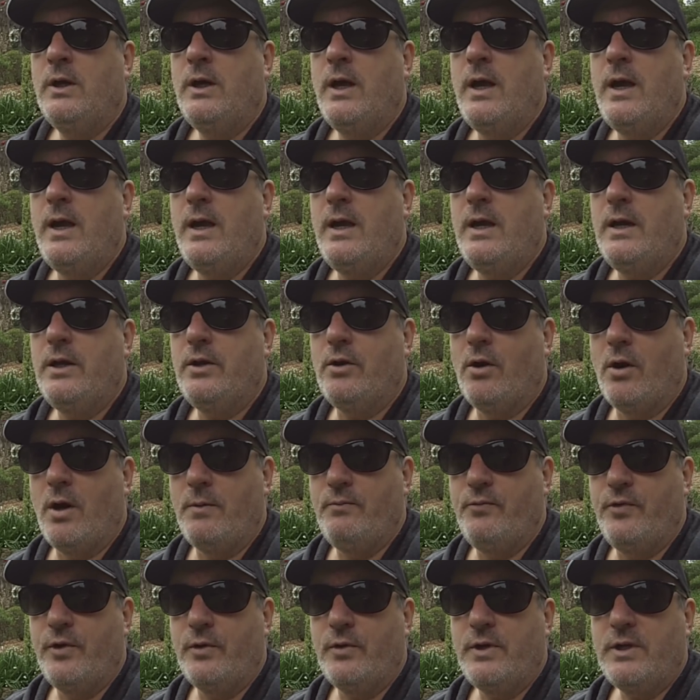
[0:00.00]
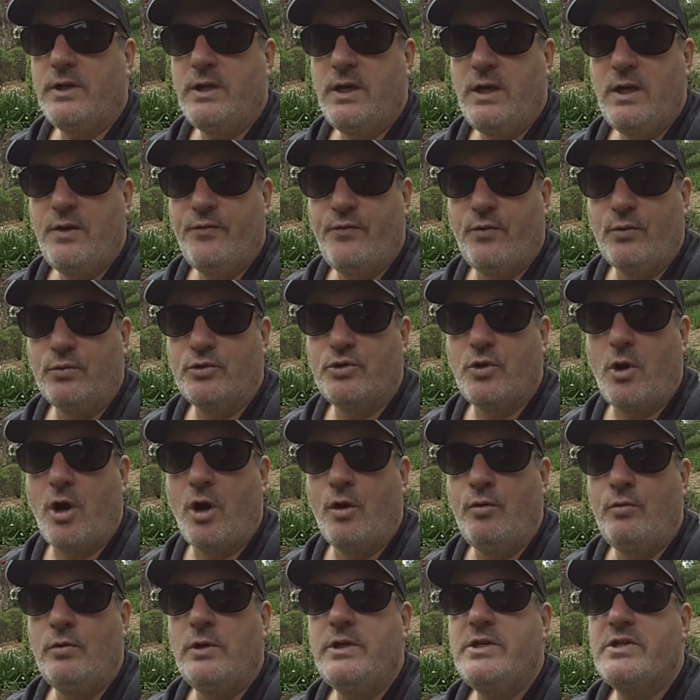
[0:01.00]
and I'm very careful to
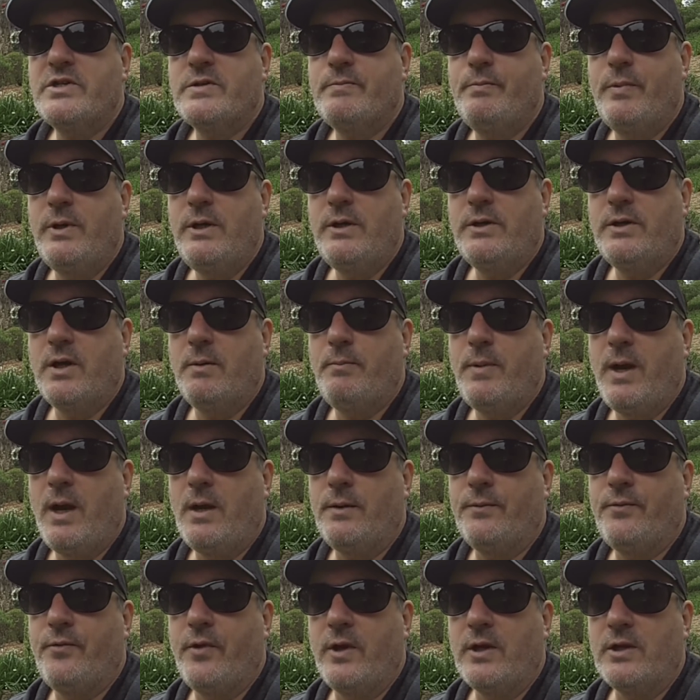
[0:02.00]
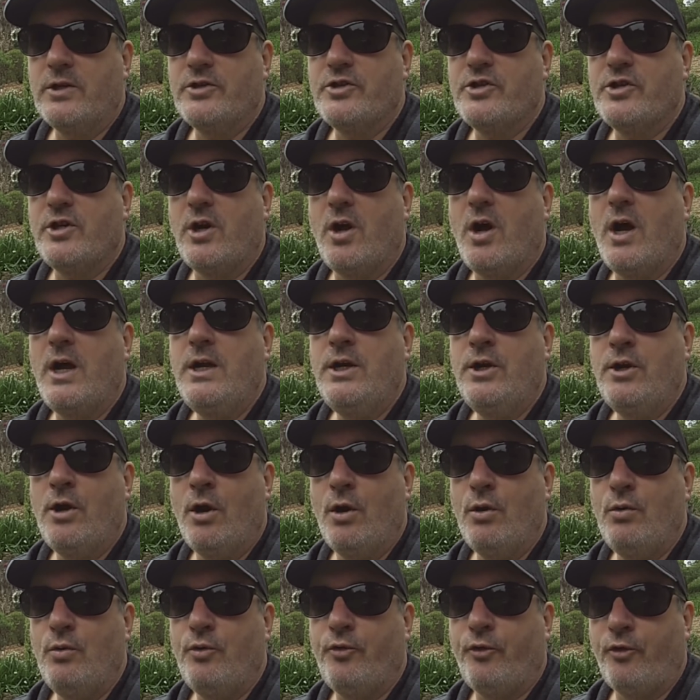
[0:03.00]
only speak about things that I
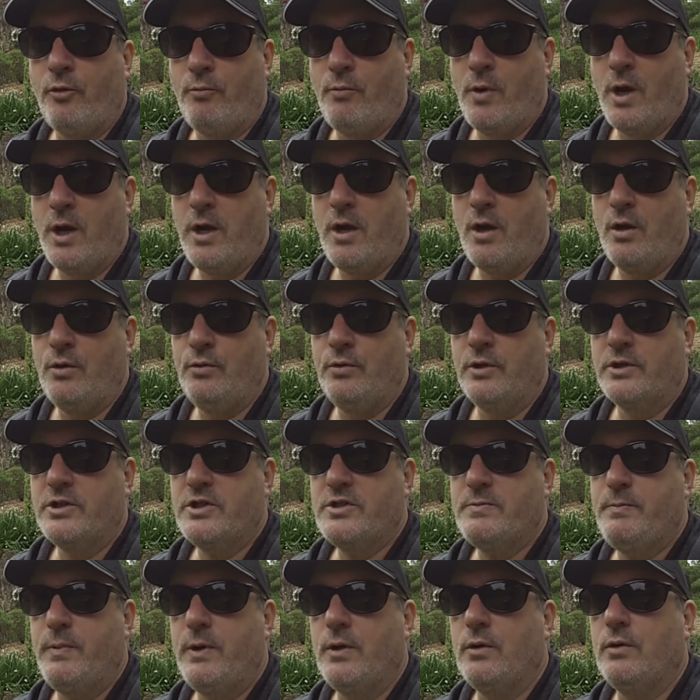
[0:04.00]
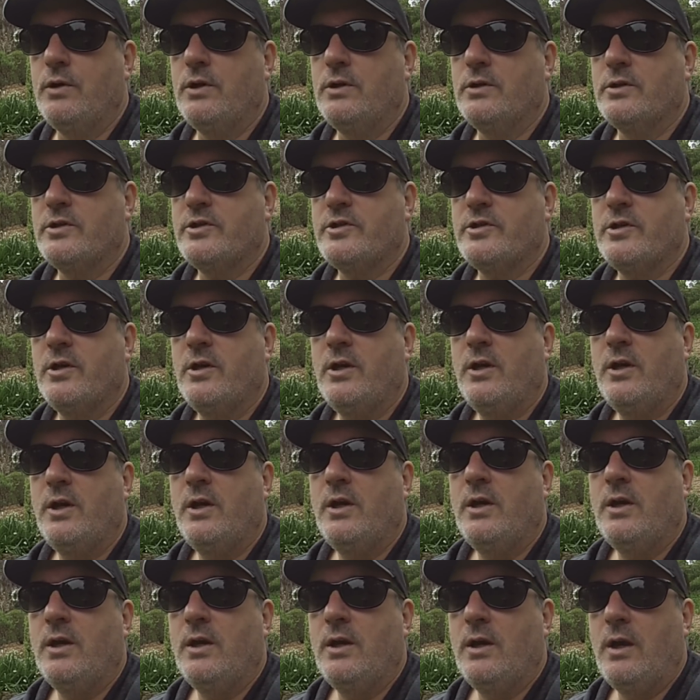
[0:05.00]
know from my own experience,
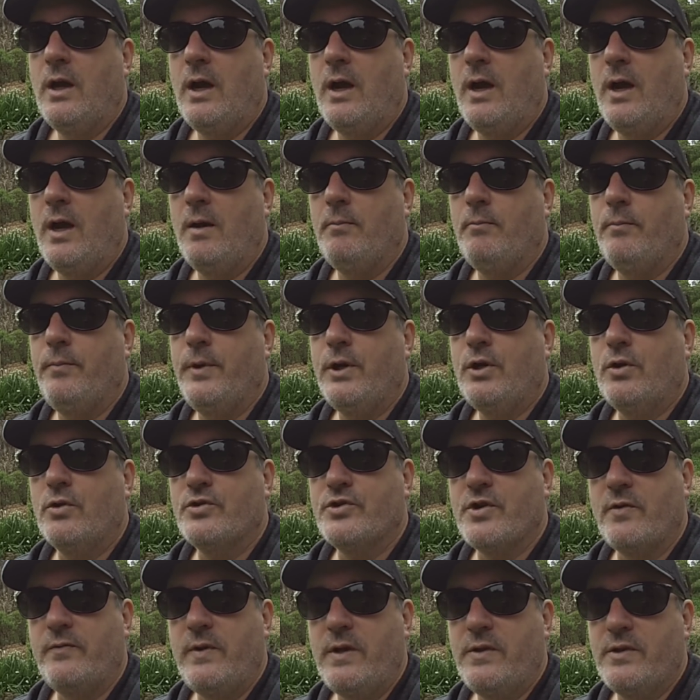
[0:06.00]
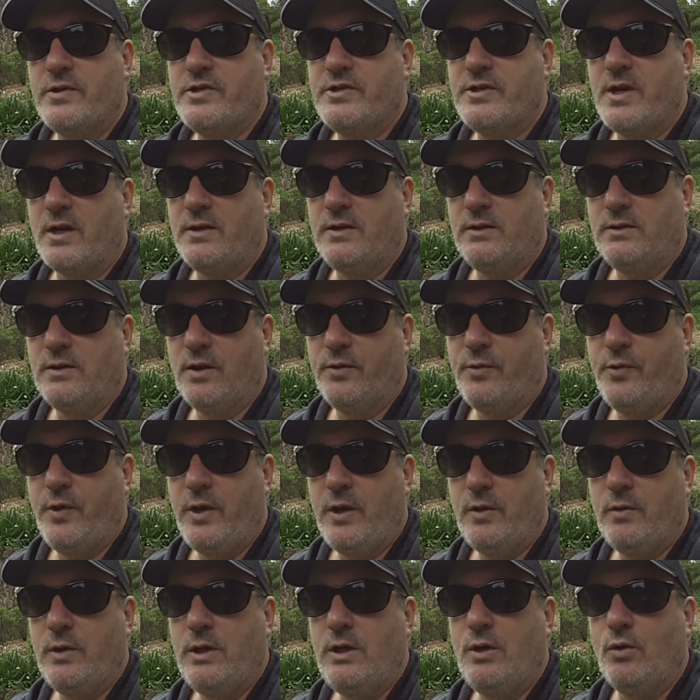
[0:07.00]
because I've either studied the
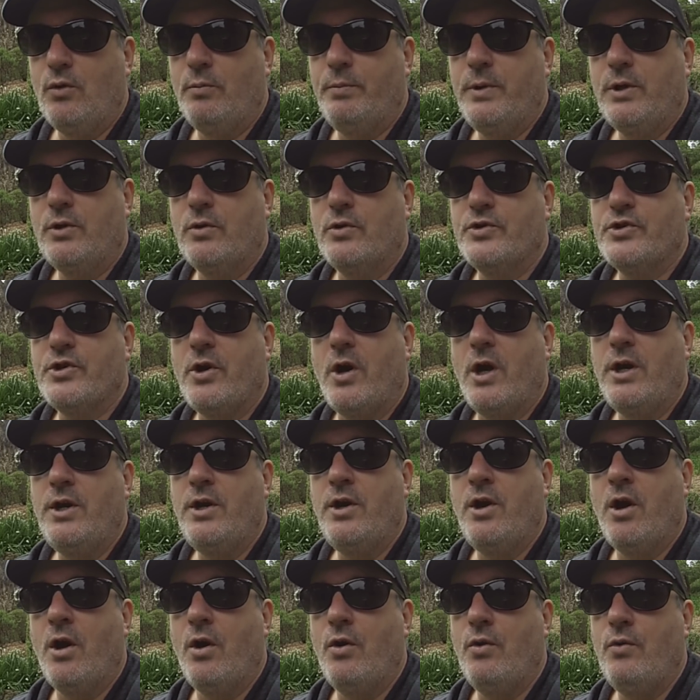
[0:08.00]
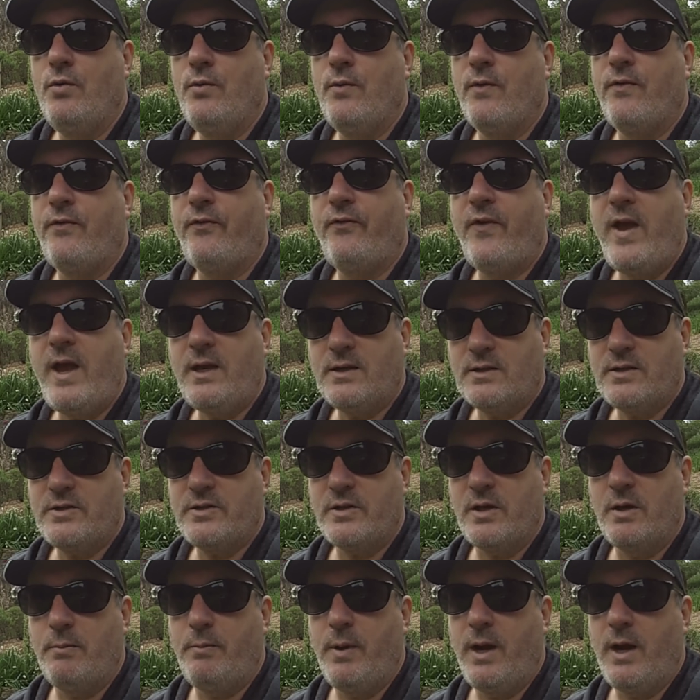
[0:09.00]
theory or because I know facts
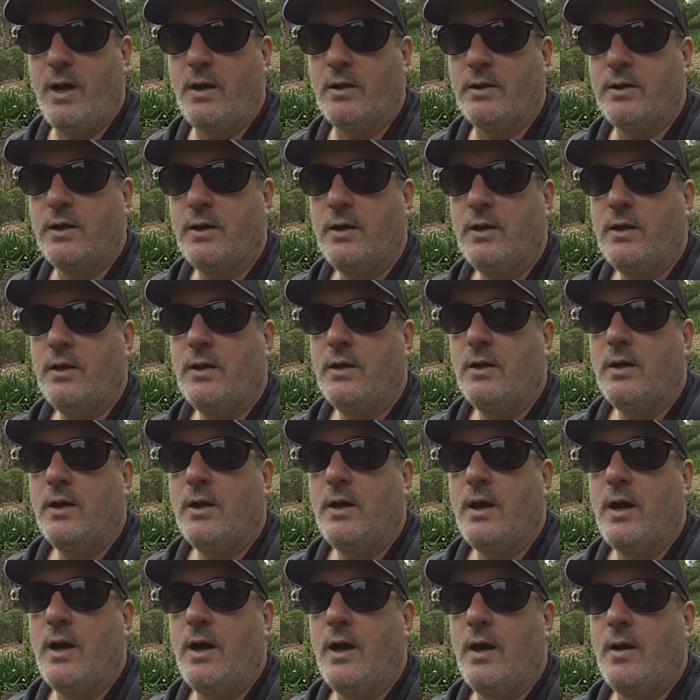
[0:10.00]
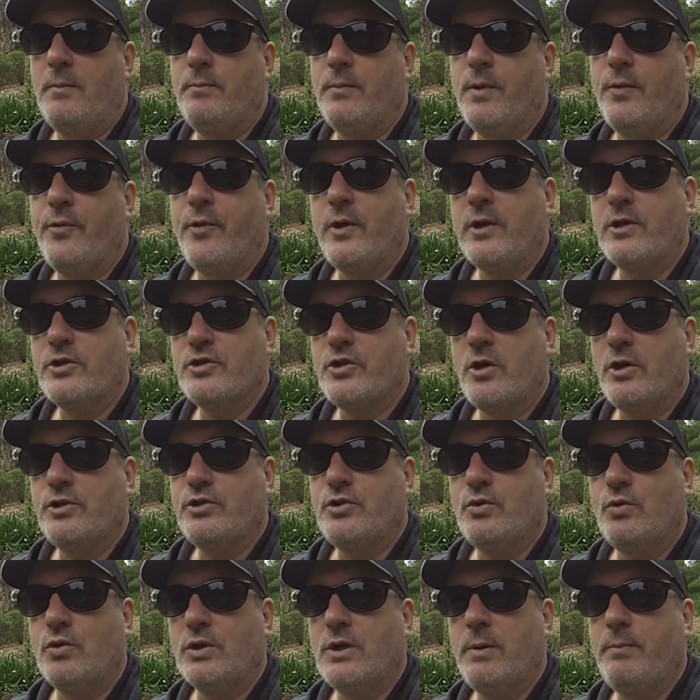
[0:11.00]
about the things I
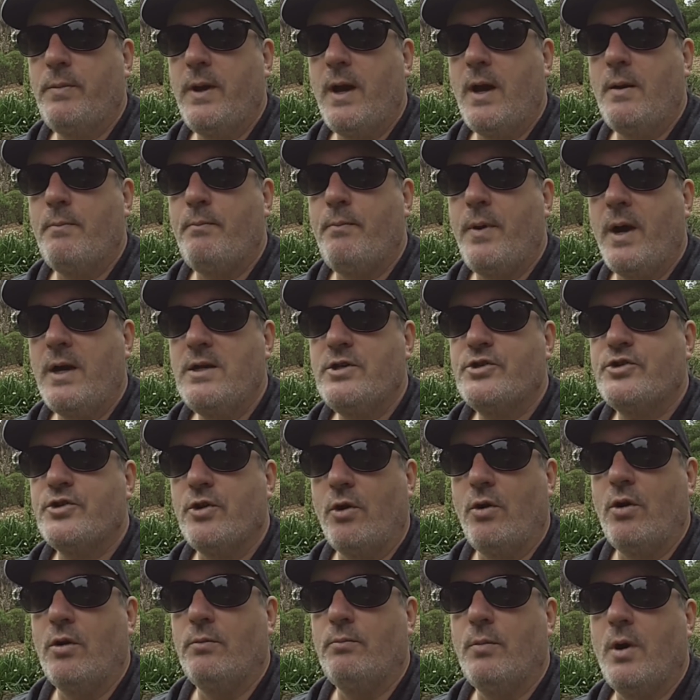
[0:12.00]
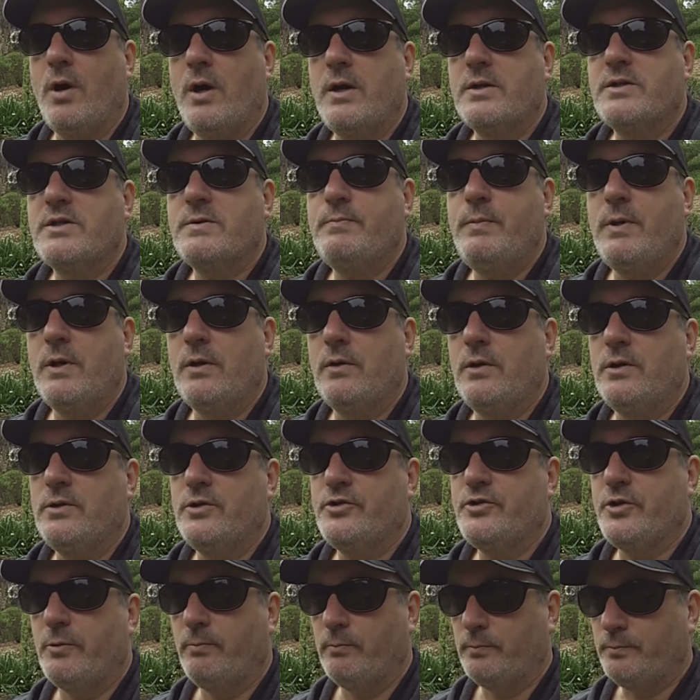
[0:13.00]
talk about based on my
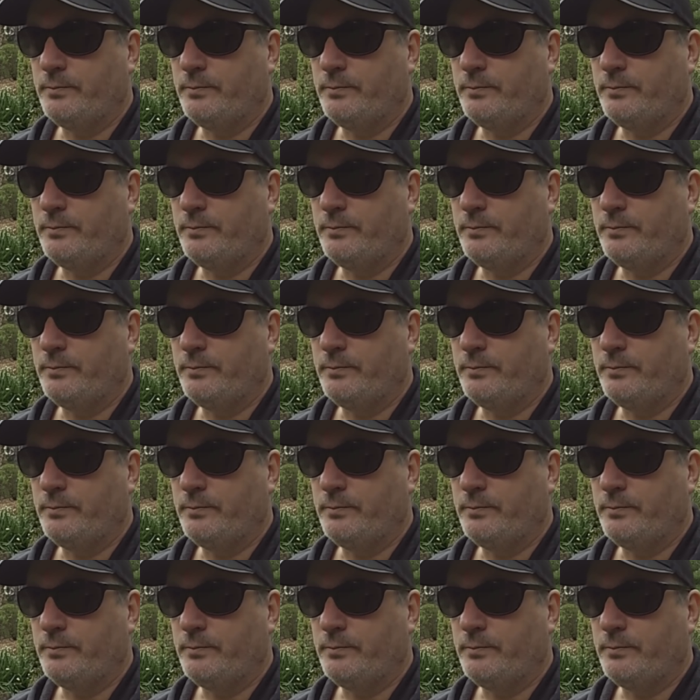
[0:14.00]
experience.